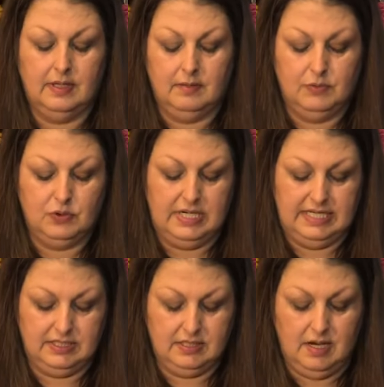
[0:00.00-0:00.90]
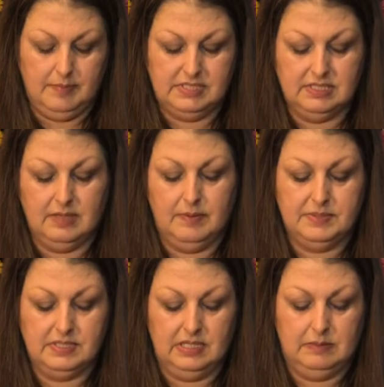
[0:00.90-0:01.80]
Try to get the comments to come up.
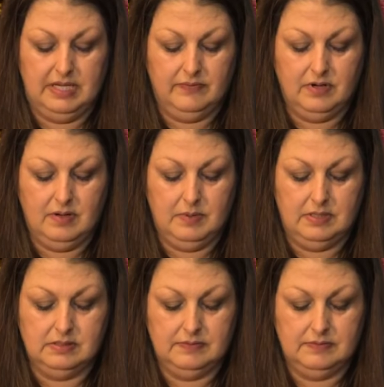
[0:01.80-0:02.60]
It's not letting me have comments.